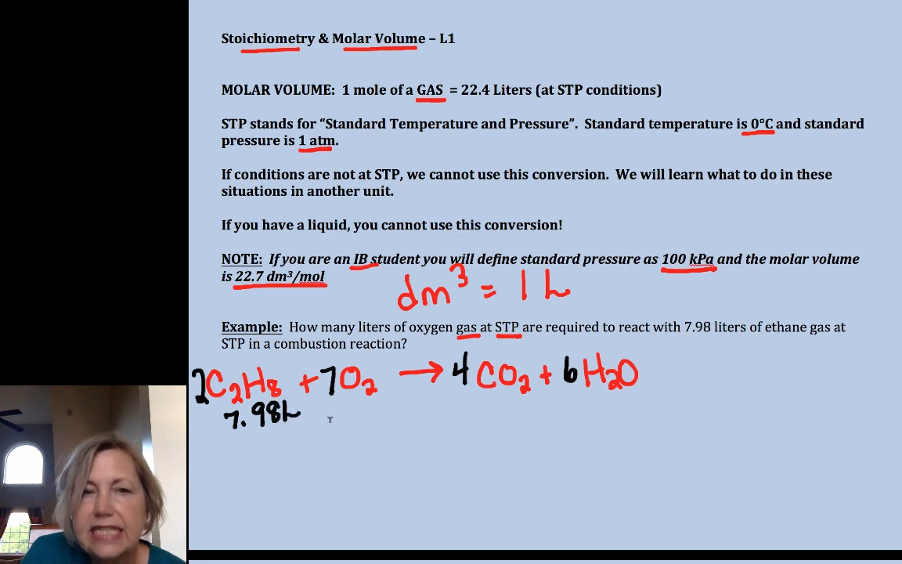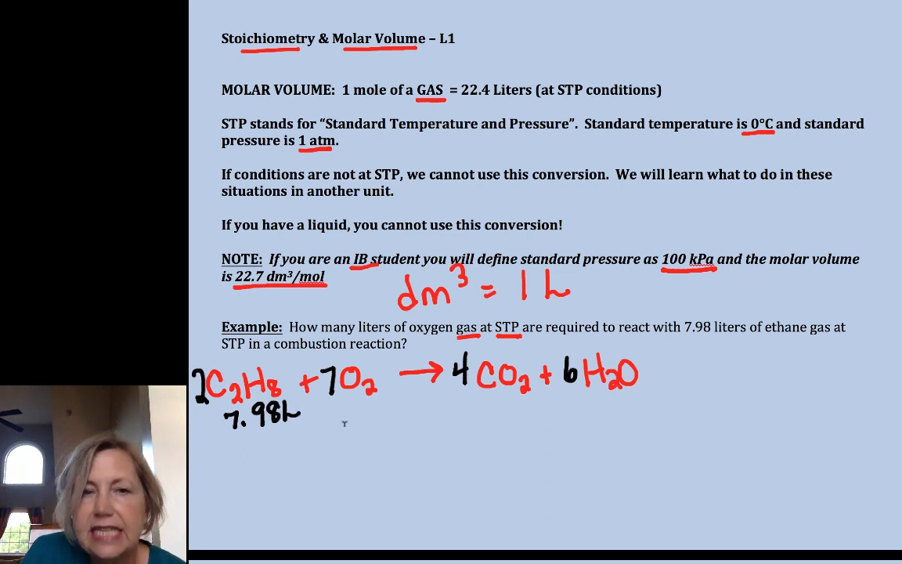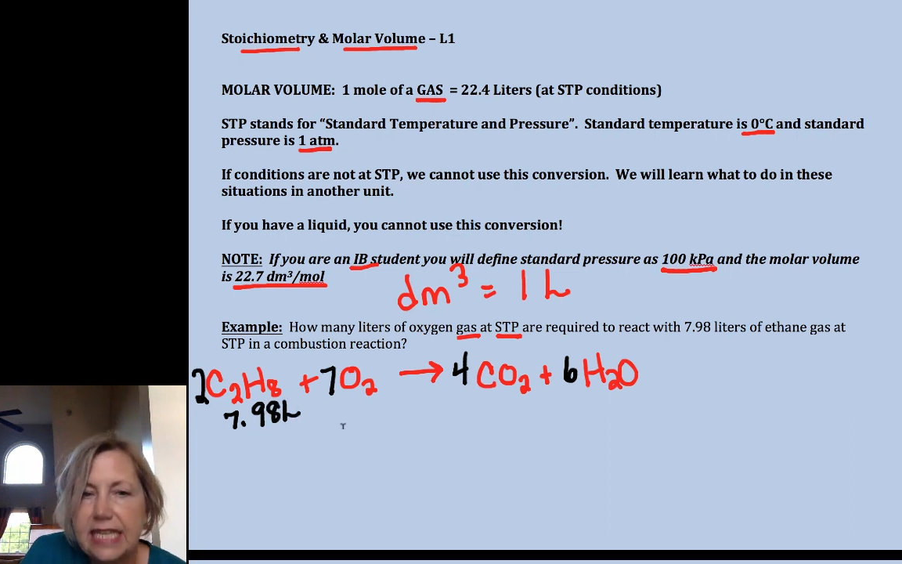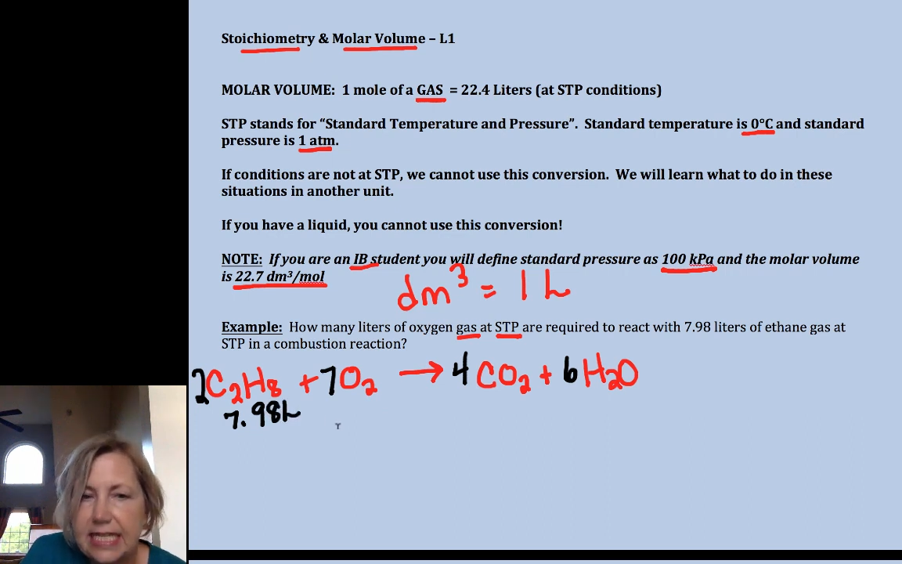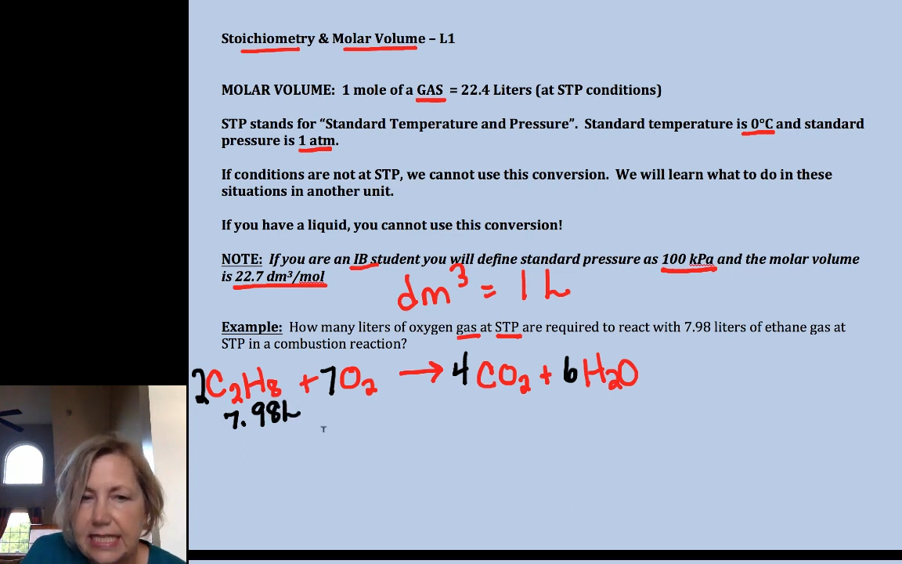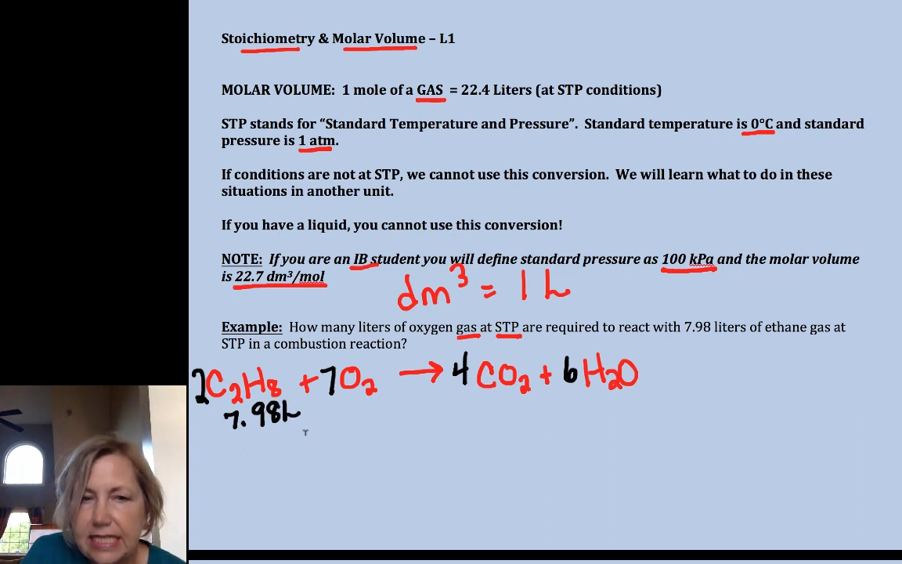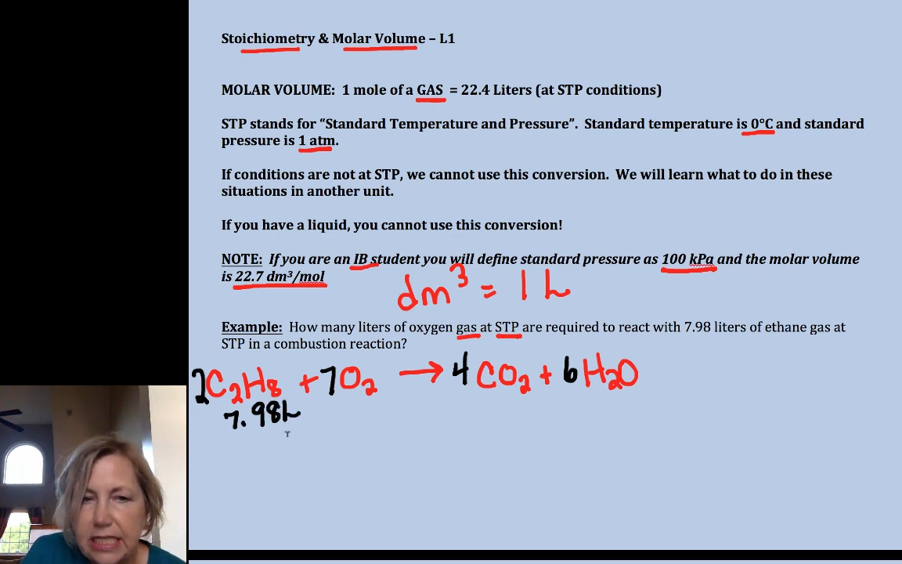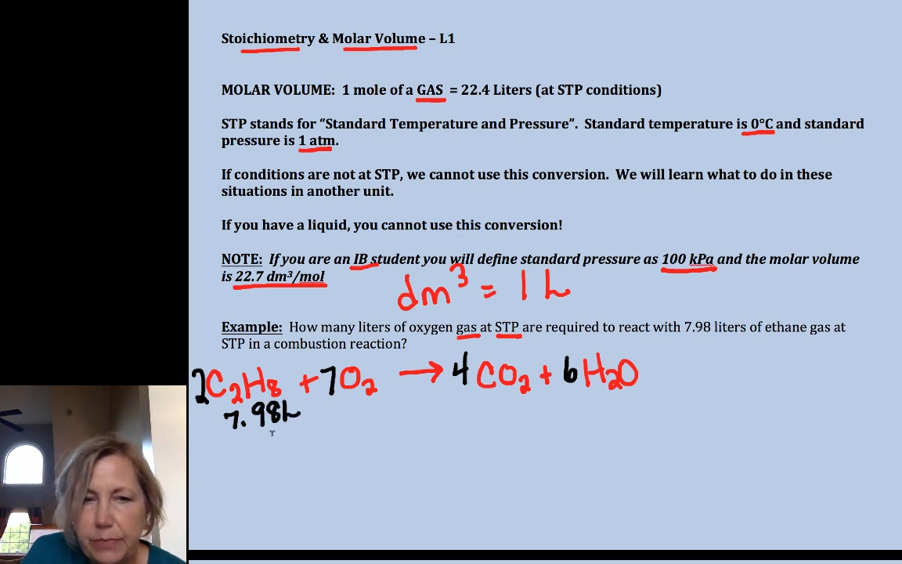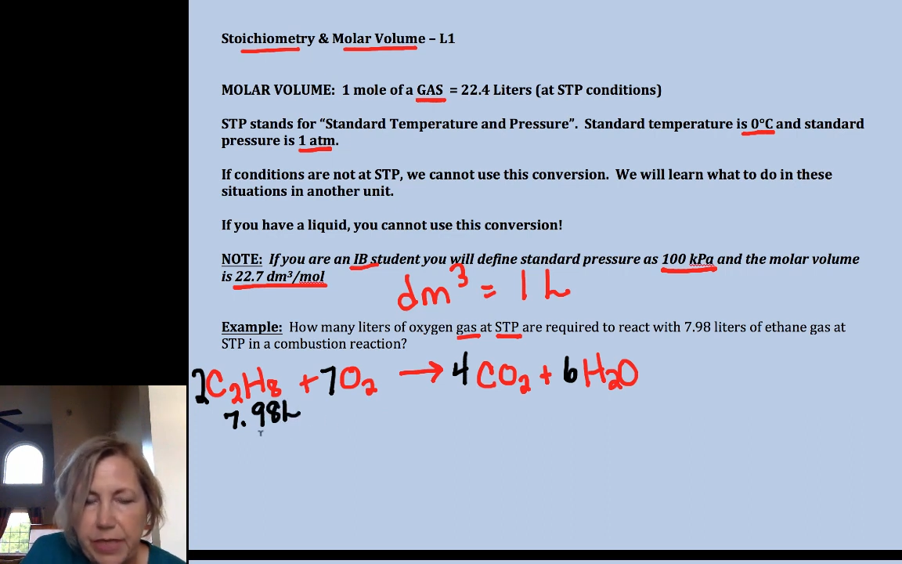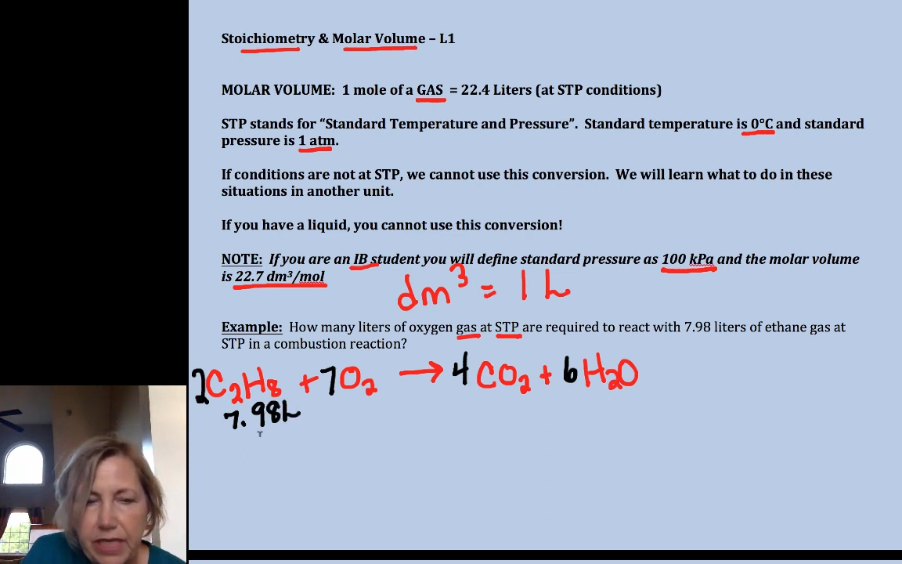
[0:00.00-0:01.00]
it's at
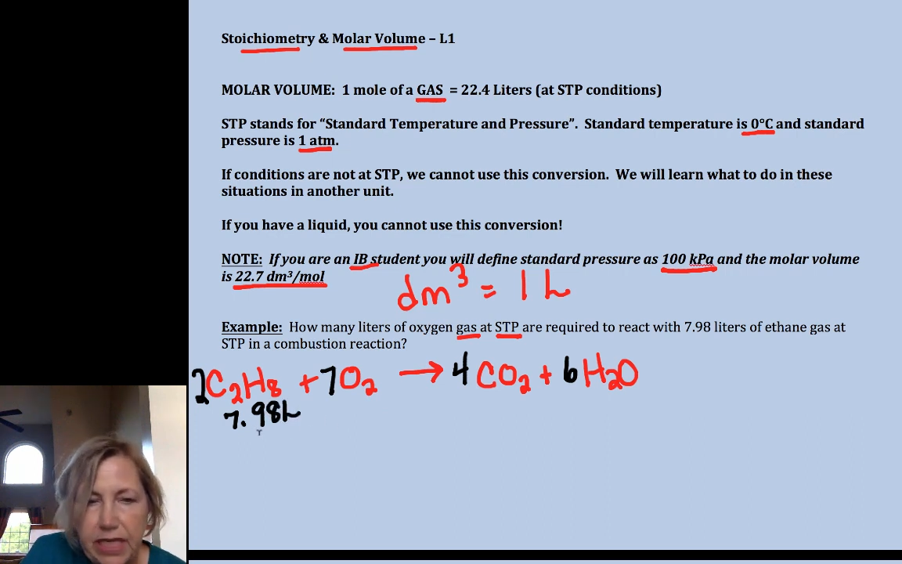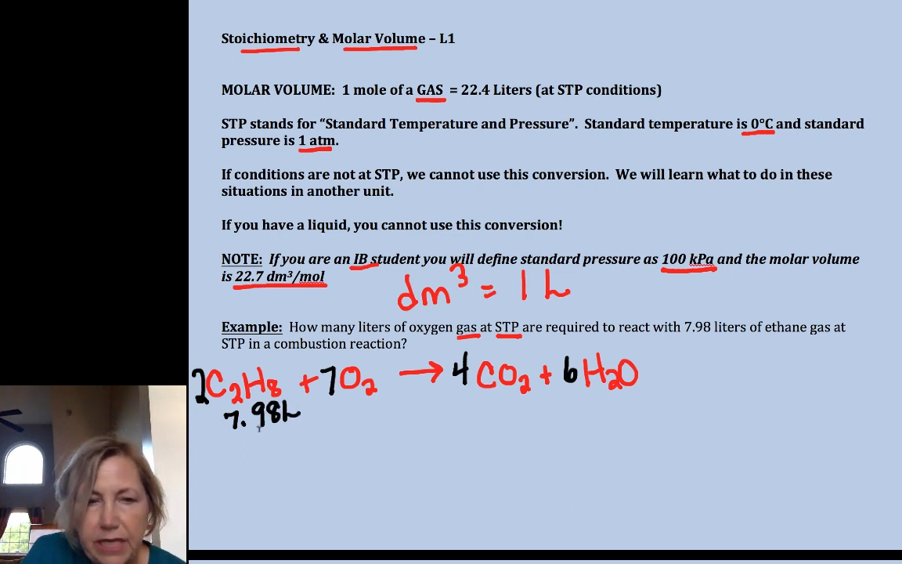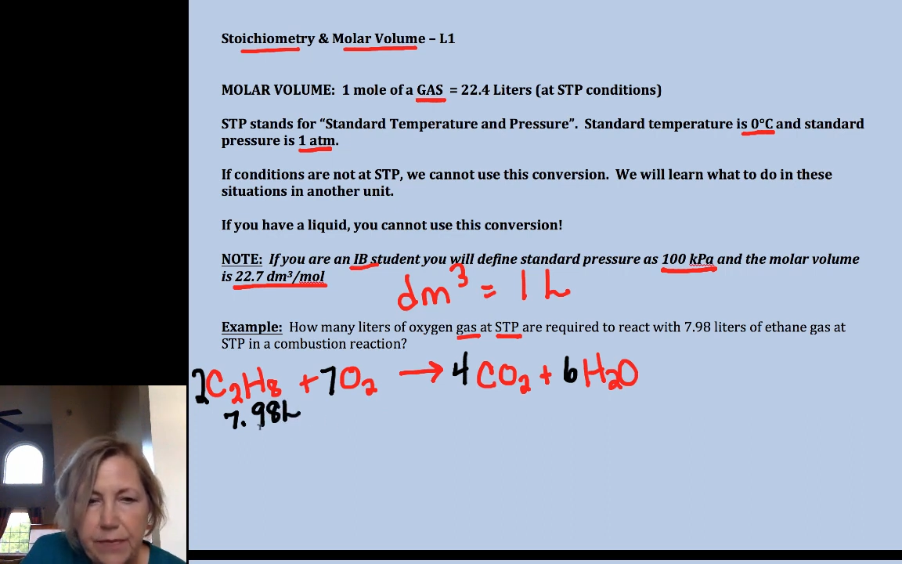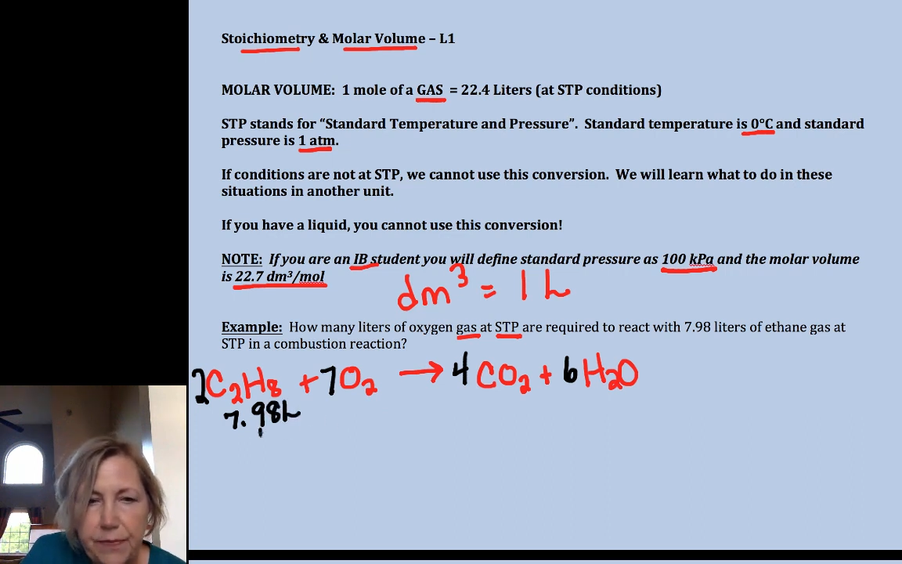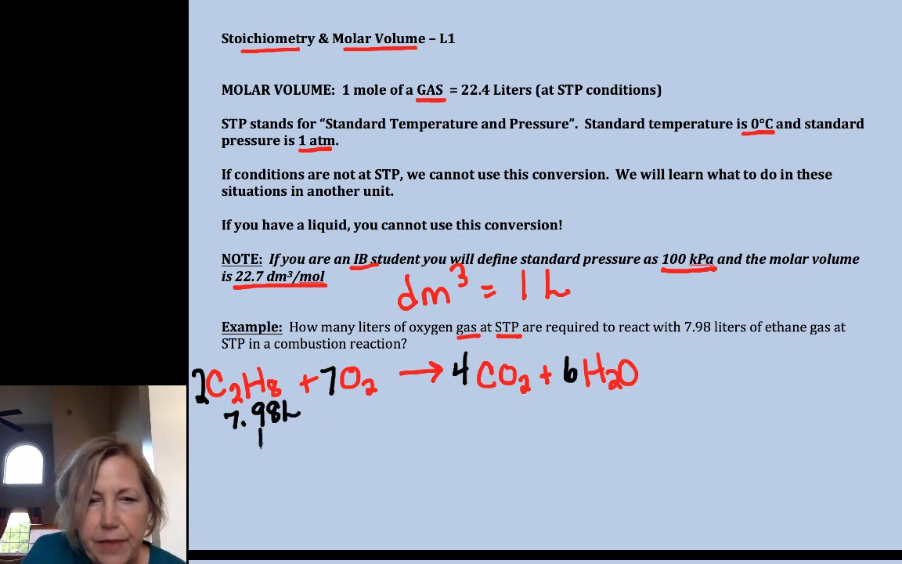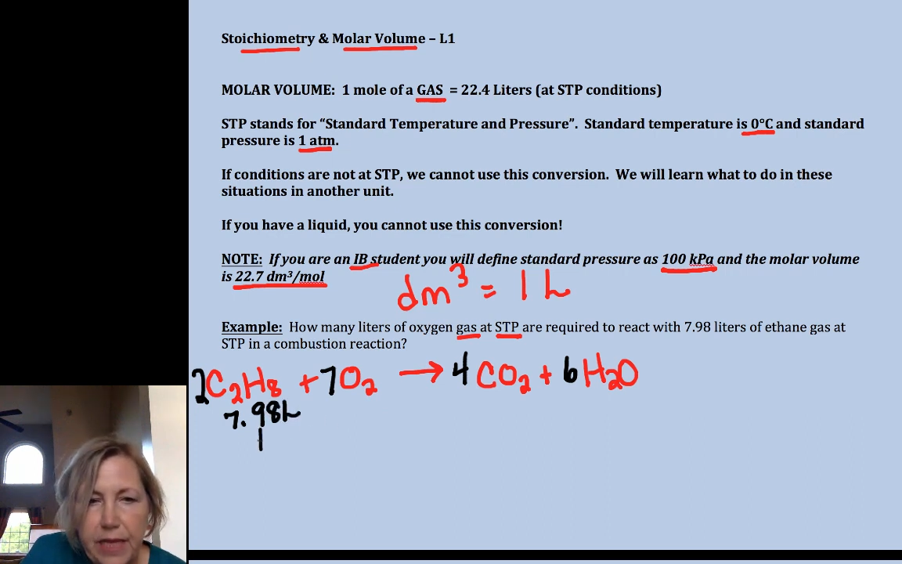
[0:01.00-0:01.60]
STP,